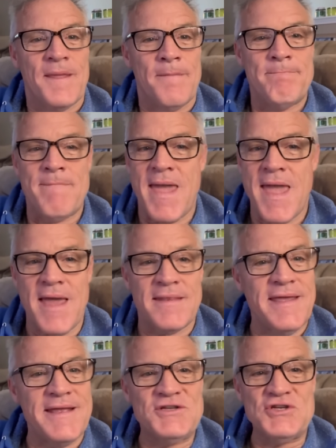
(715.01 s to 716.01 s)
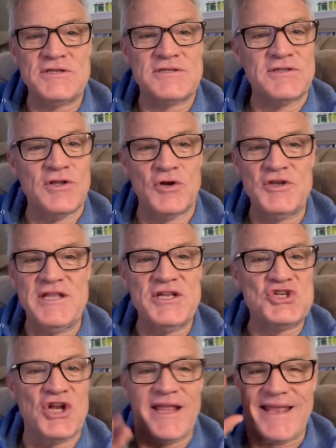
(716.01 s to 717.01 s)
man, they're
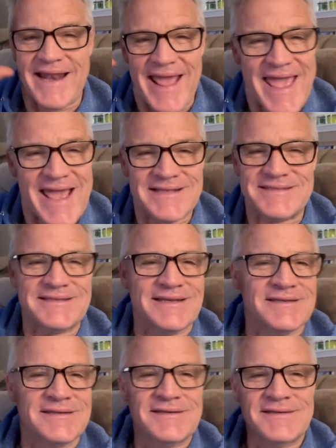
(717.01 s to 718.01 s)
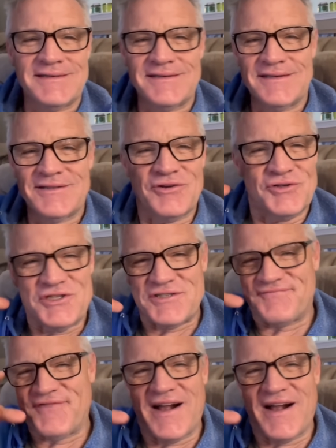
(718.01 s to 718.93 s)
digitally enhanced and they're just,